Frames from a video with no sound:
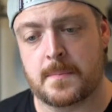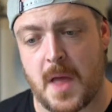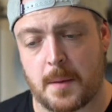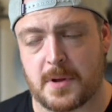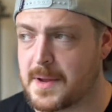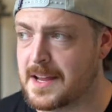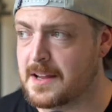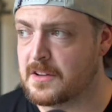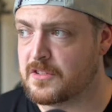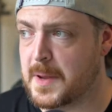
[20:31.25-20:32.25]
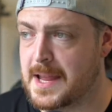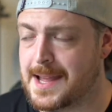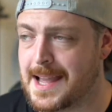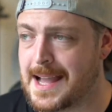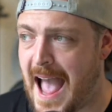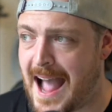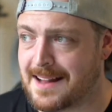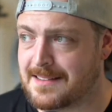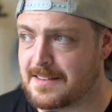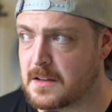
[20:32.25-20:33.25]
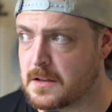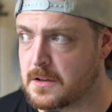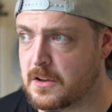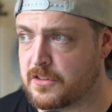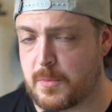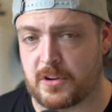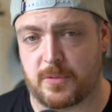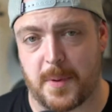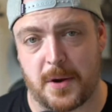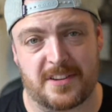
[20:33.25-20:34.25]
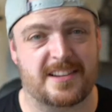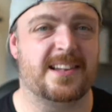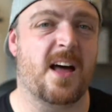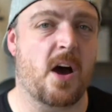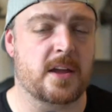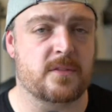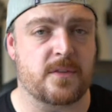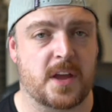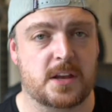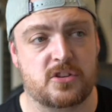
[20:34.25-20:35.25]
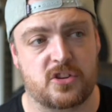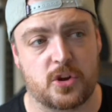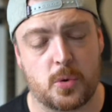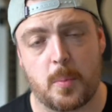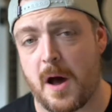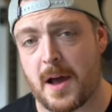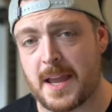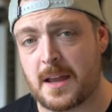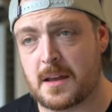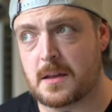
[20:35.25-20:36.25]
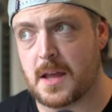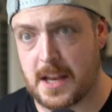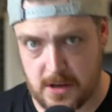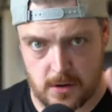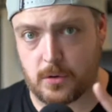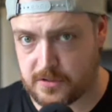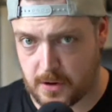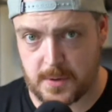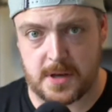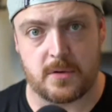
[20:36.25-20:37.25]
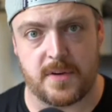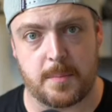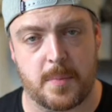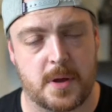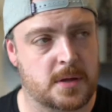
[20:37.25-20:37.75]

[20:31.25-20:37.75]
I'm going to be speaking at Customer Experience Live in Dubai also in November.